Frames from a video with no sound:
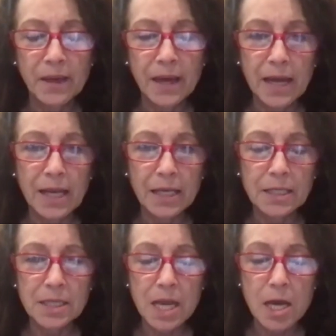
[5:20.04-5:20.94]

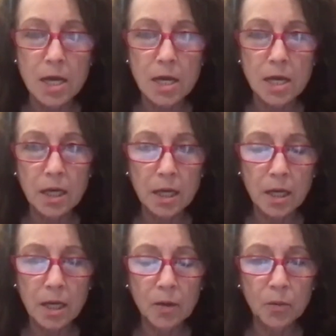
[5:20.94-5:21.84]
and
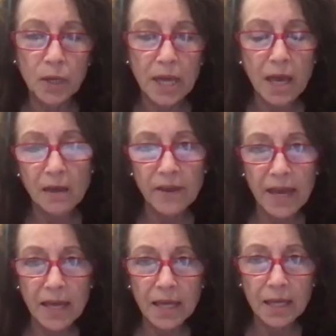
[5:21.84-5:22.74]
we have
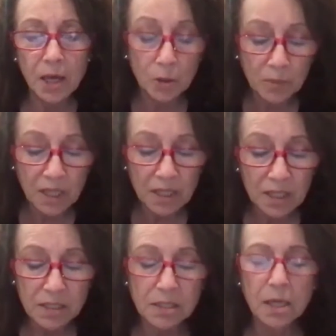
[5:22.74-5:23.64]
a home
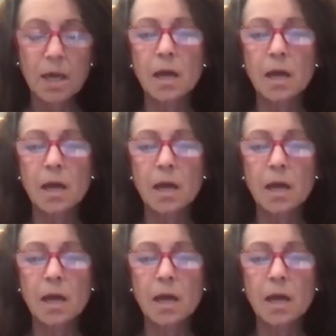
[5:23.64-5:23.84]
kit